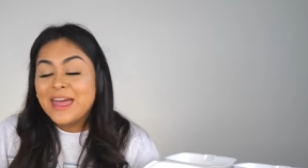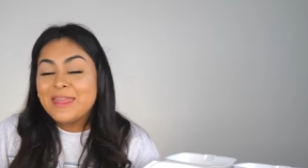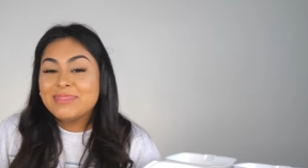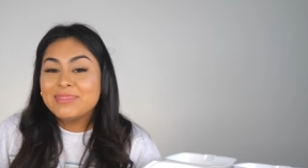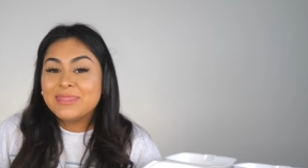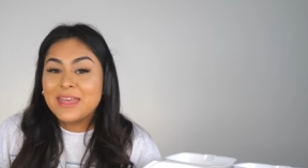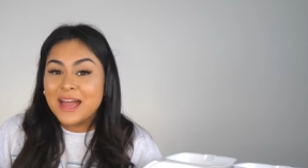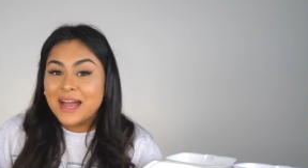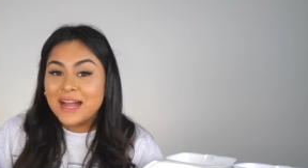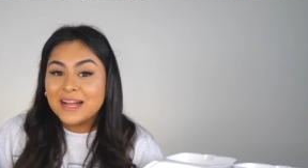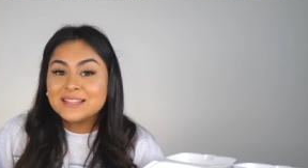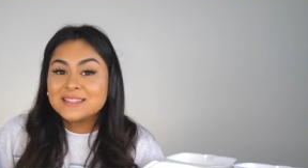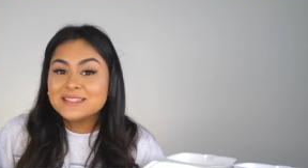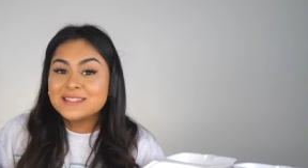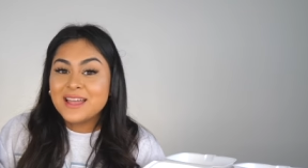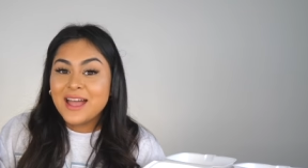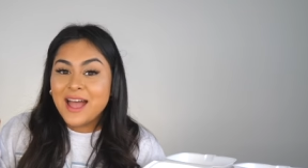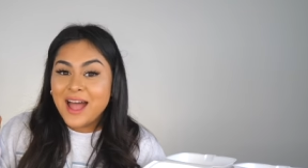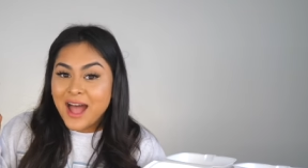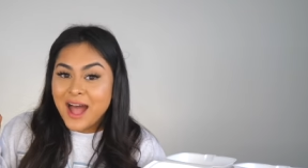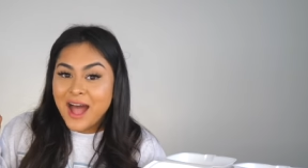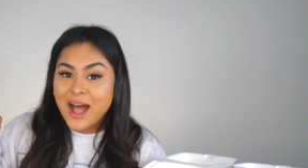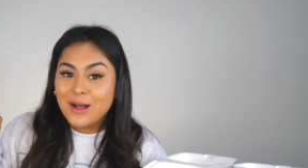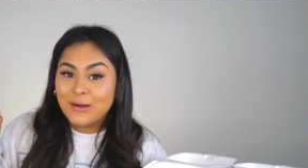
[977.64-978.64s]
that's
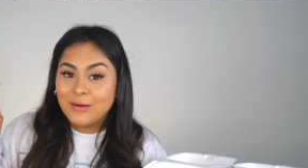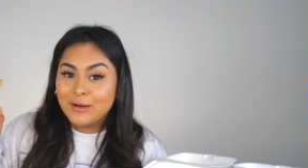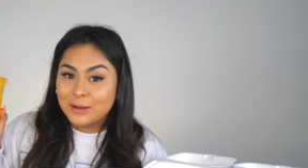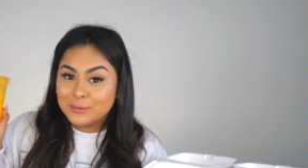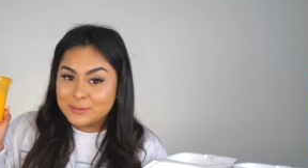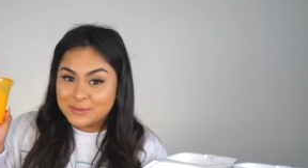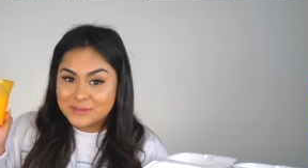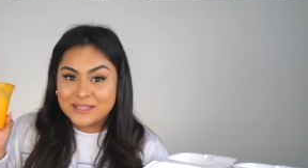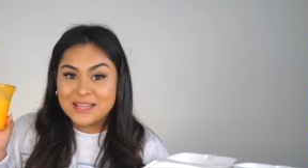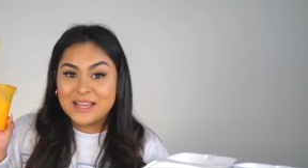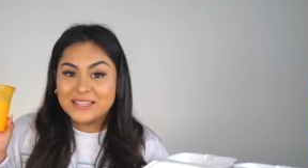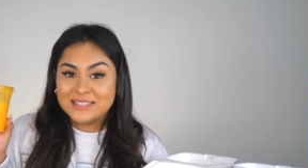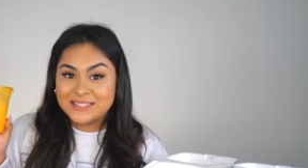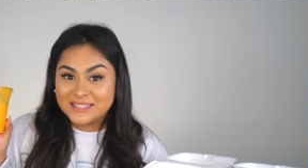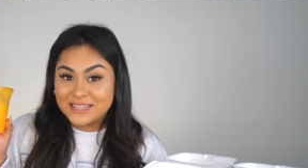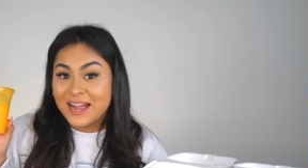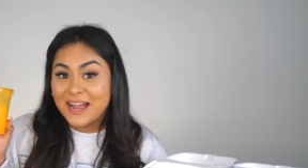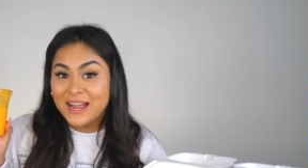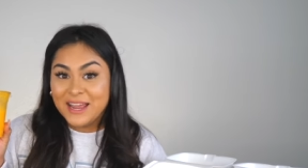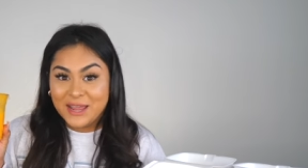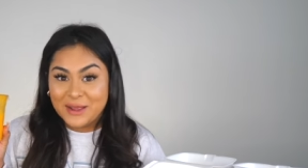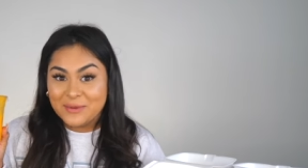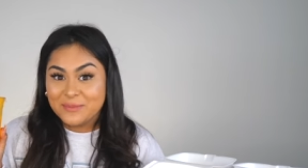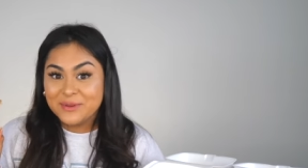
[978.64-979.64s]
how obsessed
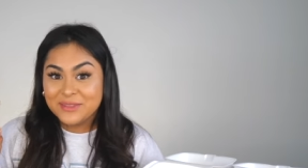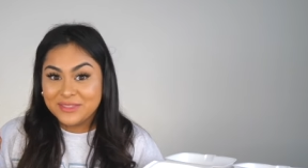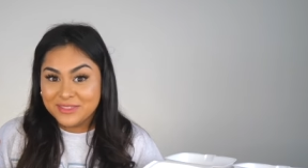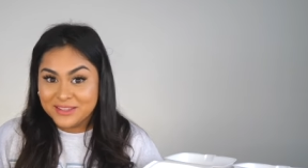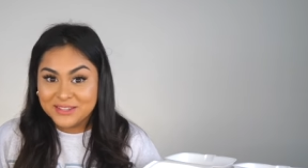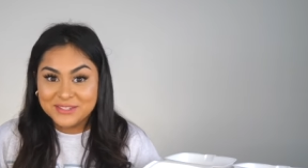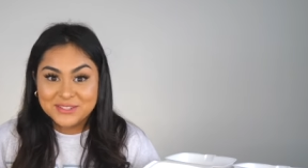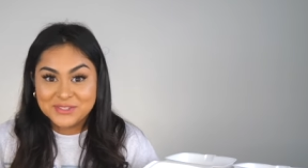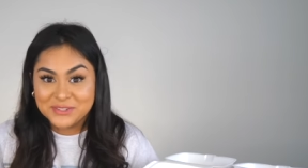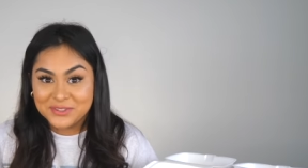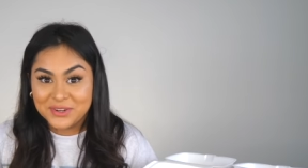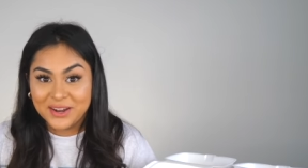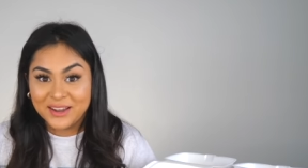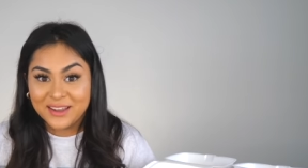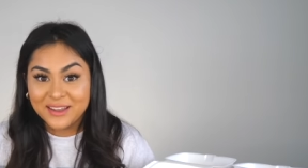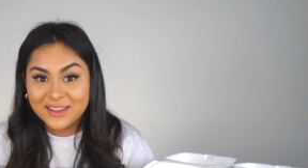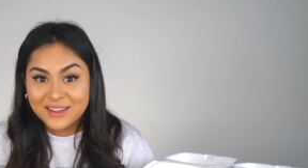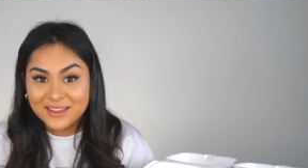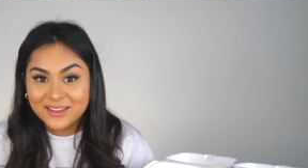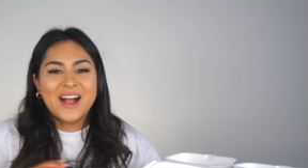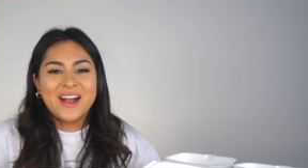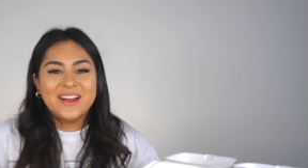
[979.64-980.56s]
I am with this drink.